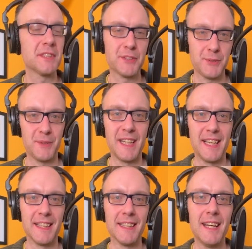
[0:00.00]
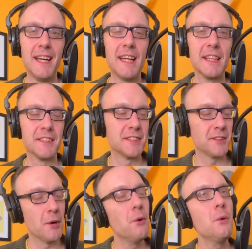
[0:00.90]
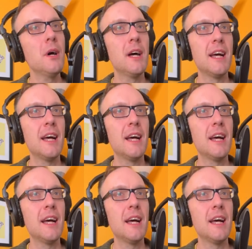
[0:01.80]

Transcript: to screen is so